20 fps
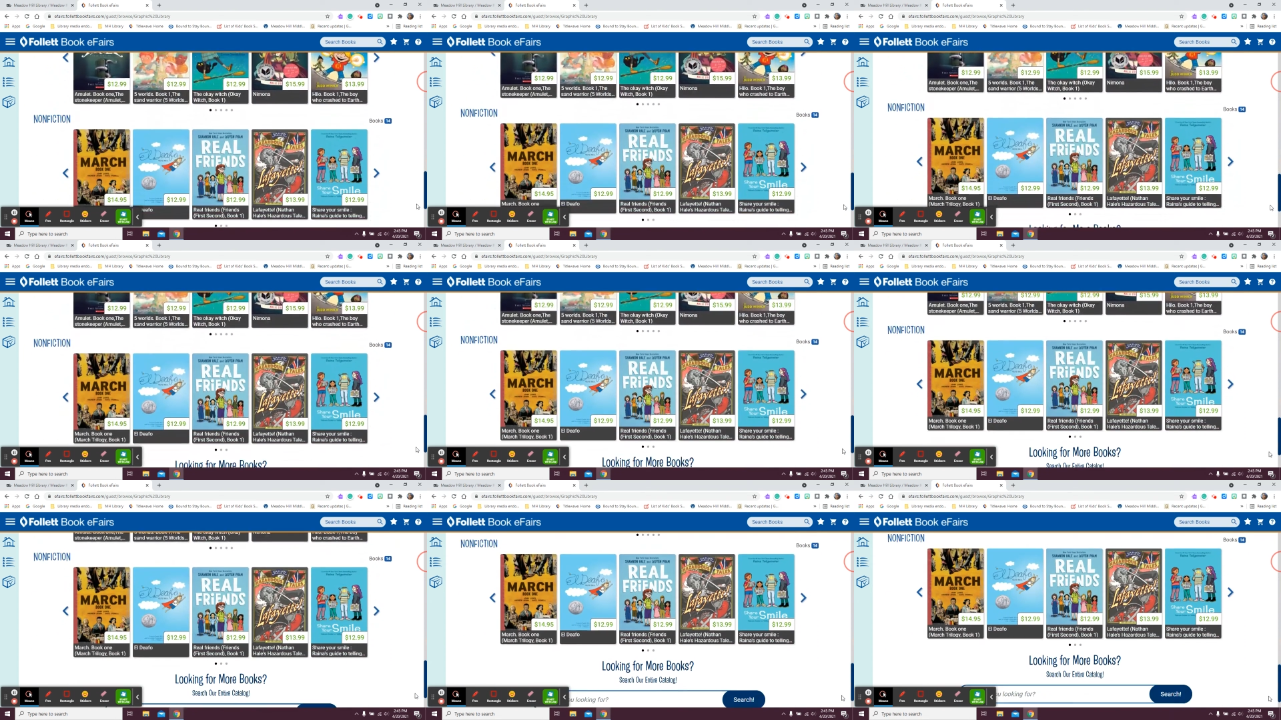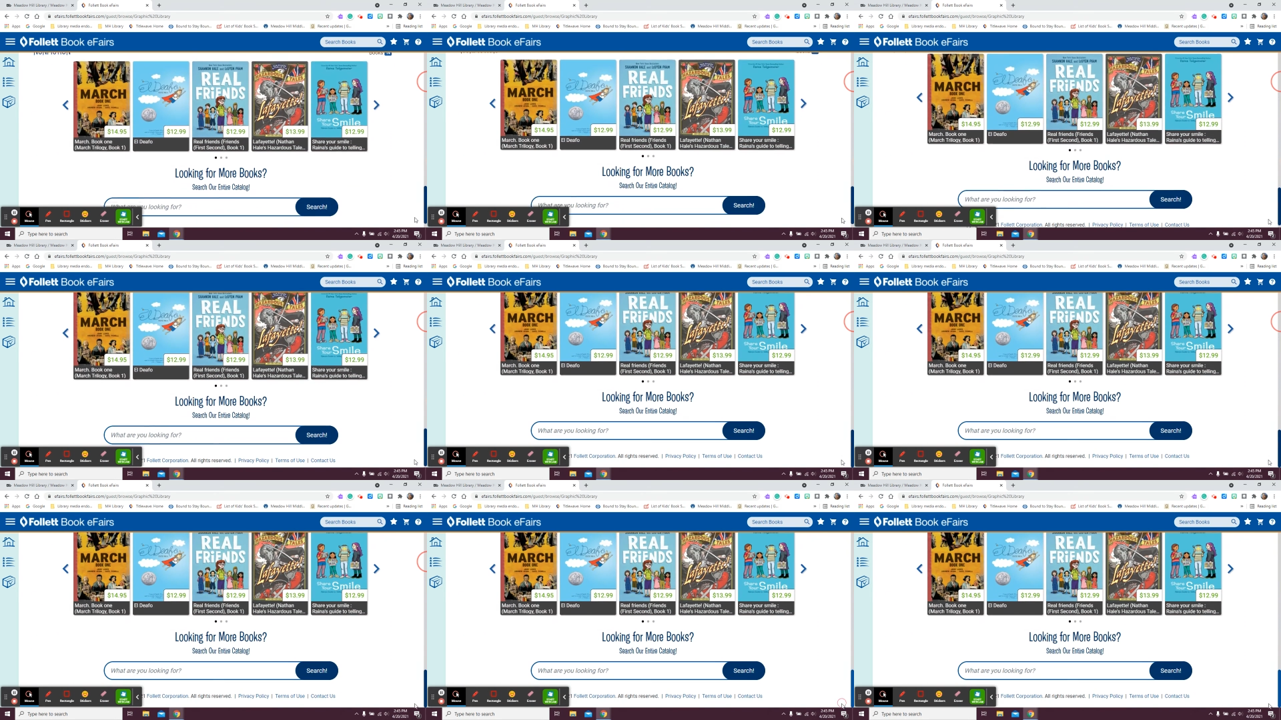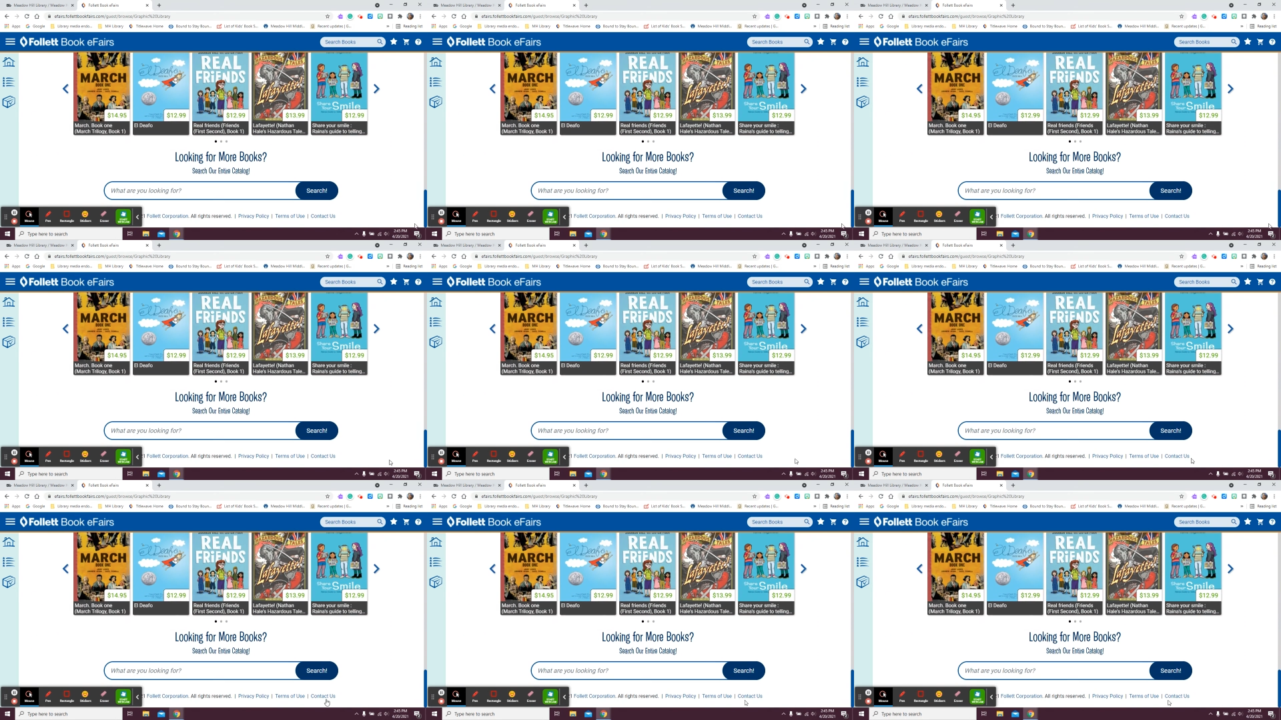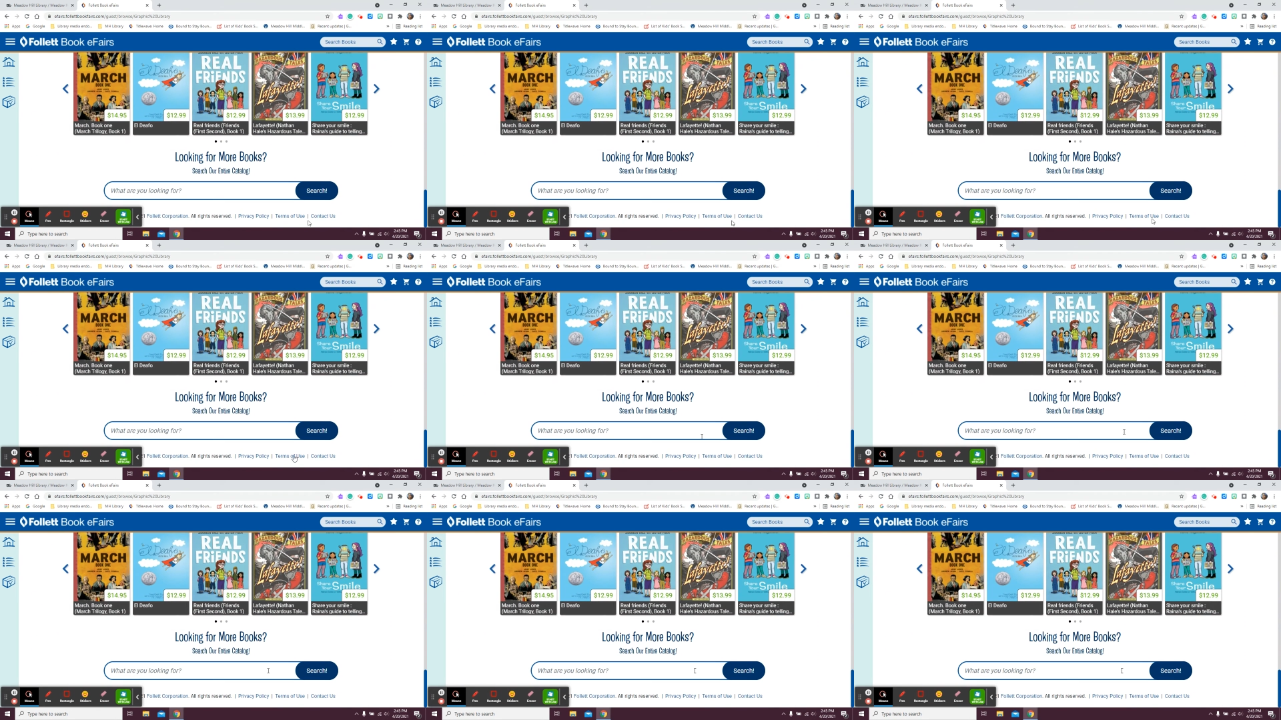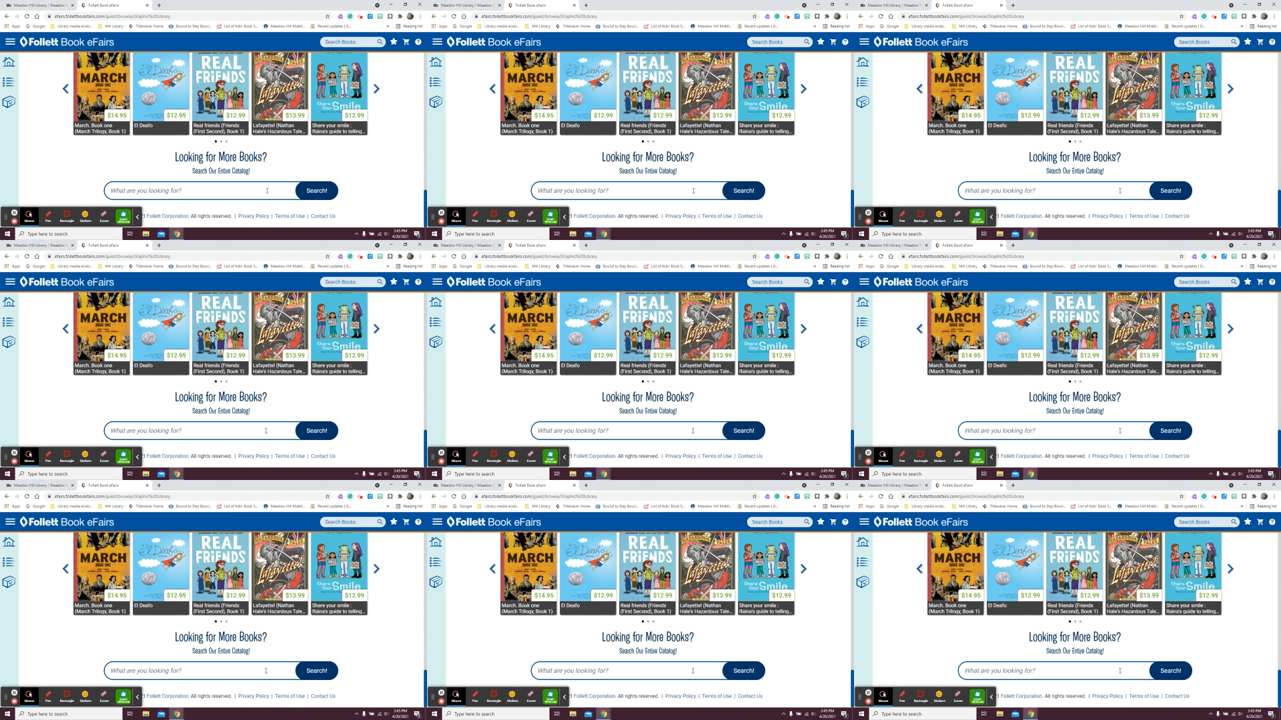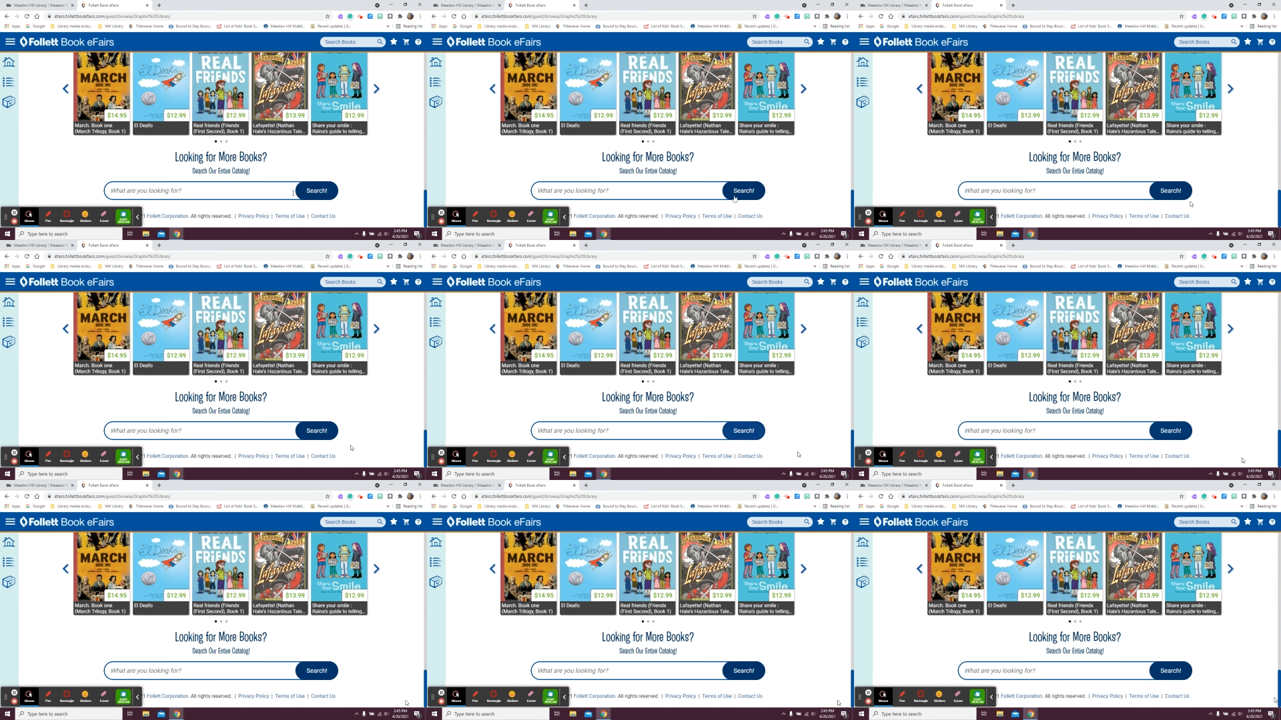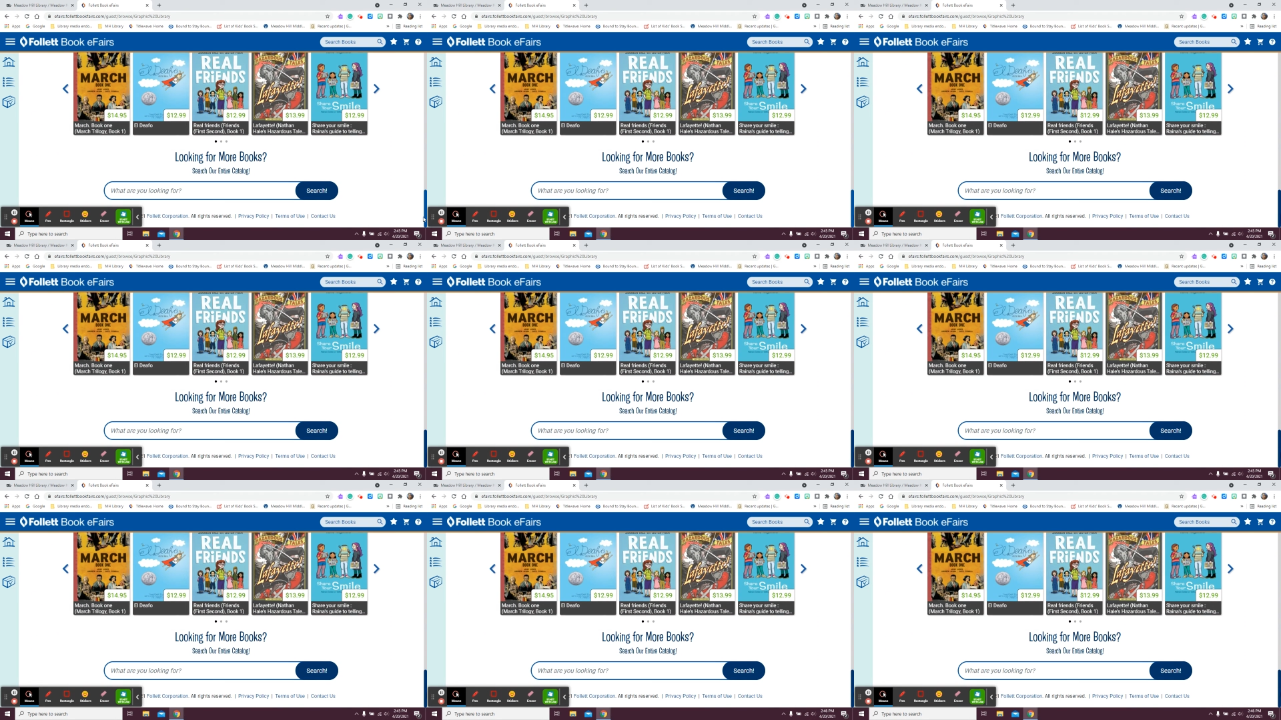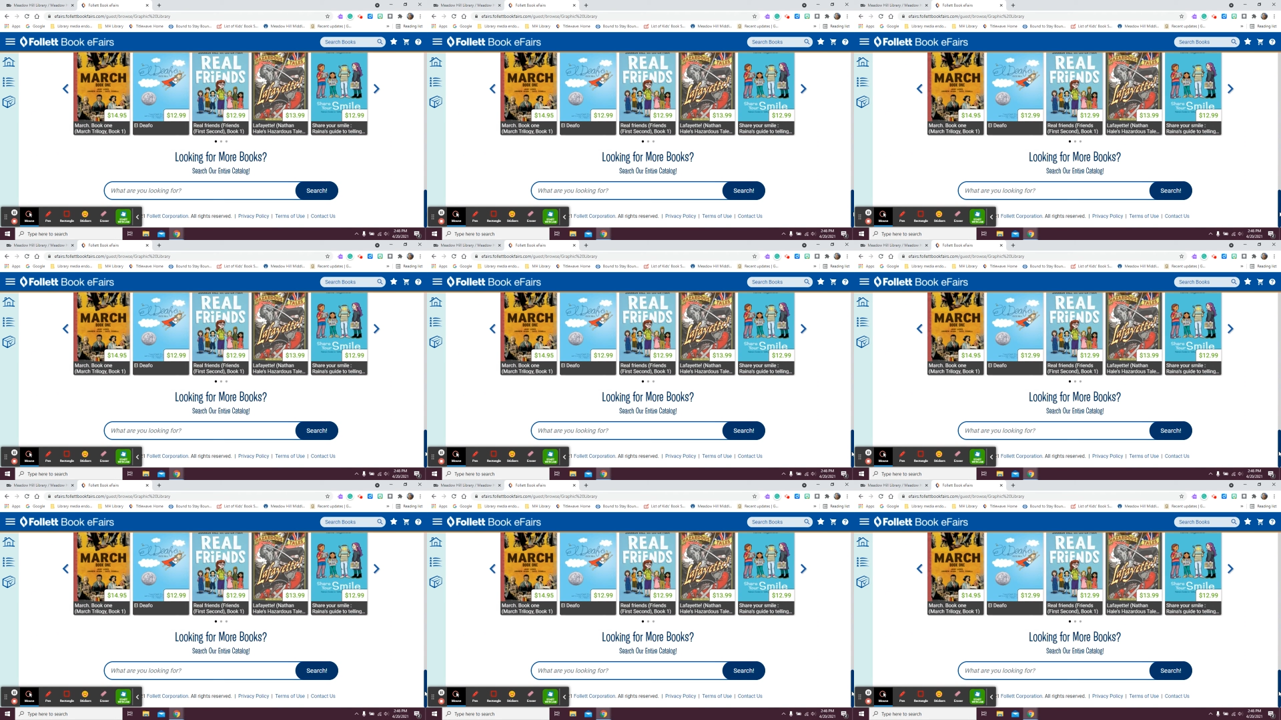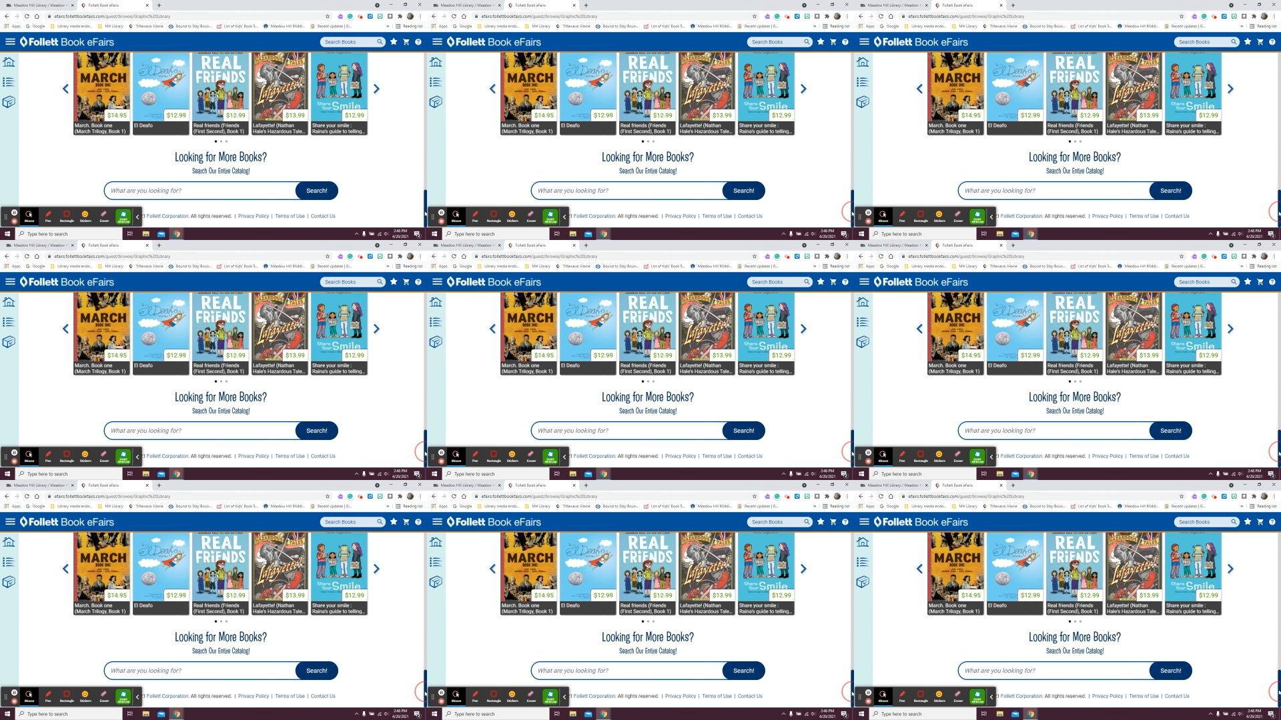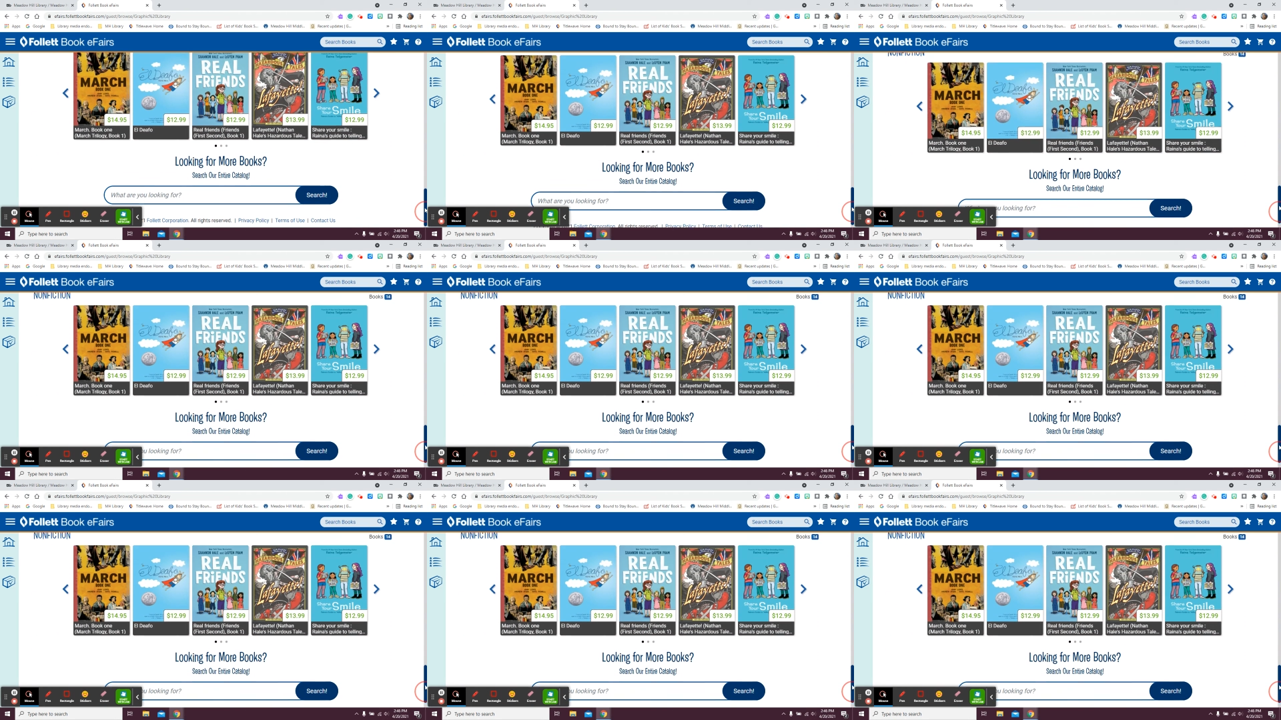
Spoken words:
[unreadable: no face in view]